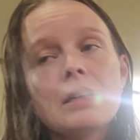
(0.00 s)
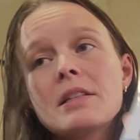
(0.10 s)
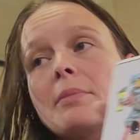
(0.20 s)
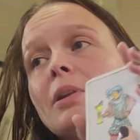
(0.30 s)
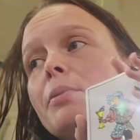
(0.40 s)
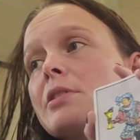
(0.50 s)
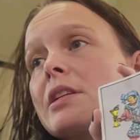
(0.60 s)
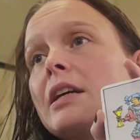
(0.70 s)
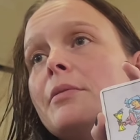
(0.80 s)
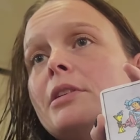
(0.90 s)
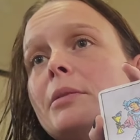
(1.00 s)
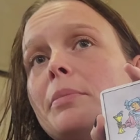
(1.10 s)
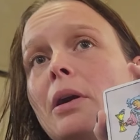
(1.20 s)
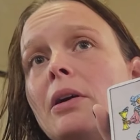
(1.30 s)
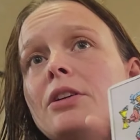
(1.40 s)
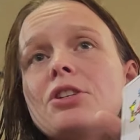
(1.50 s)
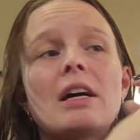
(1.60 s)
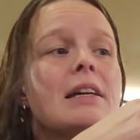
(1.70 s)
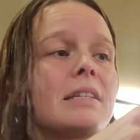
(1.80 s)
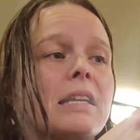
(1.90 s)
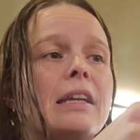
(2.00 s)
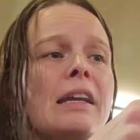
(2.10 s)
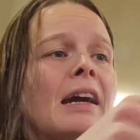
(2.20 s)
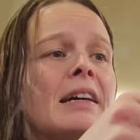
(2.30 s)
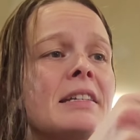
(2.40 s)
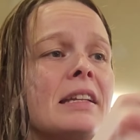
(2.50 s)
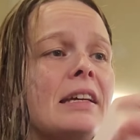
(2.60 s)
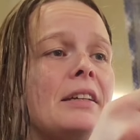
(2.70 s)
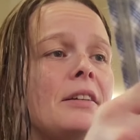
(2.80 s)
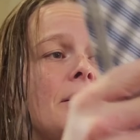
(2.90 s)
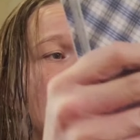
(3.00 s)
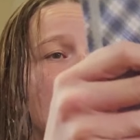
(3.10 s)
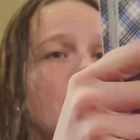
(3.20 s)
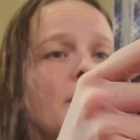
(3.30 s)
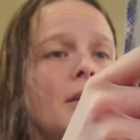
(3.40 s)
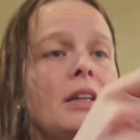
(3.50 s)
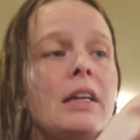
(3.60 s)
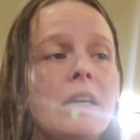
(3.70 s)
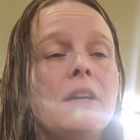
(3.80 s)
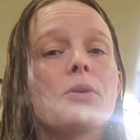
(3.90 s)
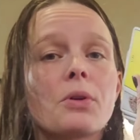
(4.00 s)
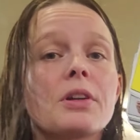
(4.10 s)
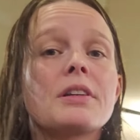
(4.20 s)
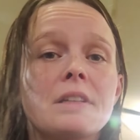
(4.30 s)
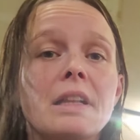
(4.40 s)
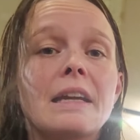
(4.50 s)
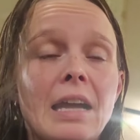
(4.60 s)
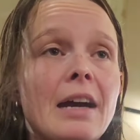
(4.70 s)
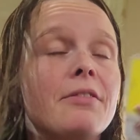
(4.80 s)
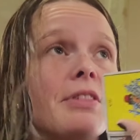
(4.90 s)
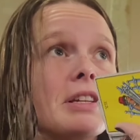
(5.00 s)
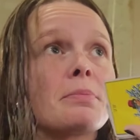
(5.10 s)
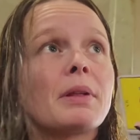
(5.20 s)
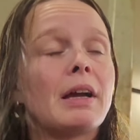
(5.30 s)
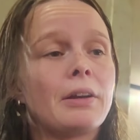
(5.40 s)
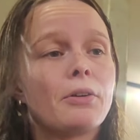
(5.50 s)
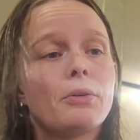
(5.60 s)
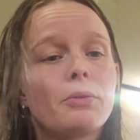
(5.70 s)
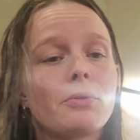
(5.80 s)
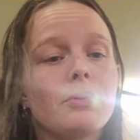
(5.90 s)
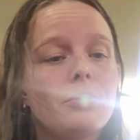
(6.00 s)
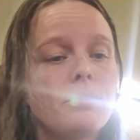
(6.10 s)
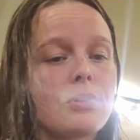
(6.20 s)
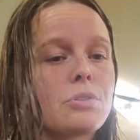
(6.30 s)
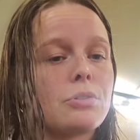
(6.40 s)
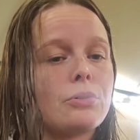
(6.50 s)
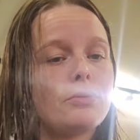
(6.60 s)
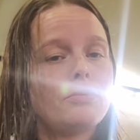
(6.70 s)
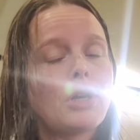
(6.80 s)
somebody wants to come and apologize, like gaslight, in order to like have this plan go through. So,